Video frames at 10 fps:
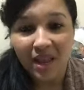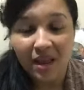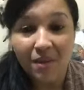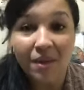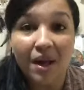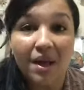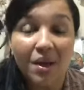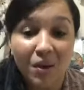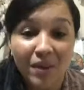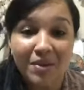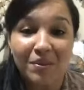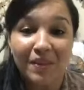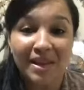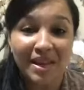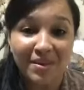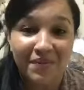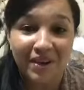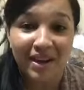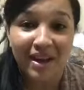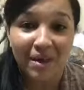well, I hope that you've been here for
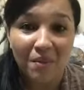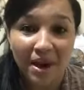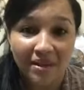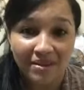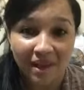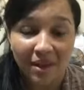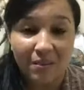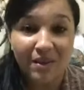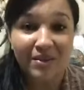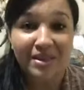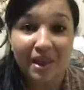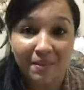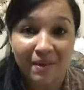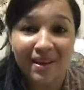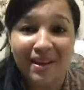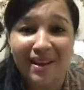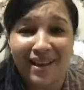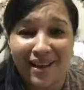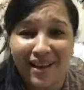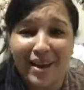a while now, because I'm
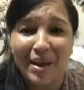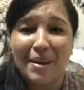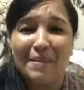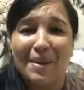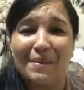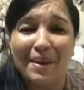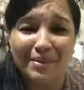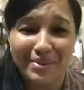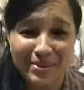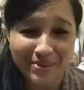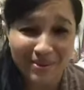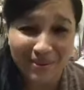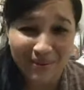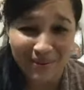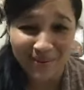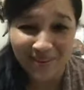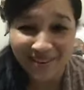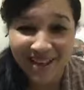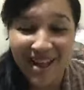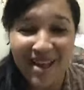about to go.
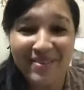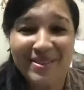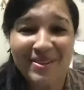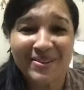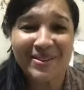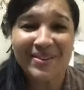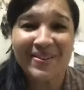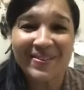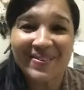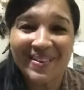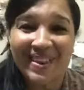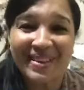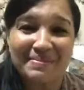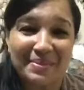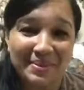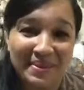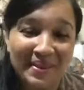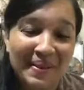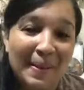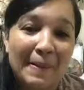I'm so sorry, April.
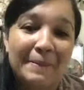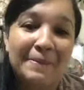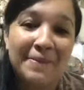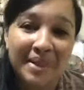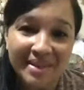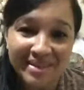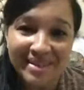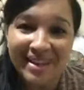But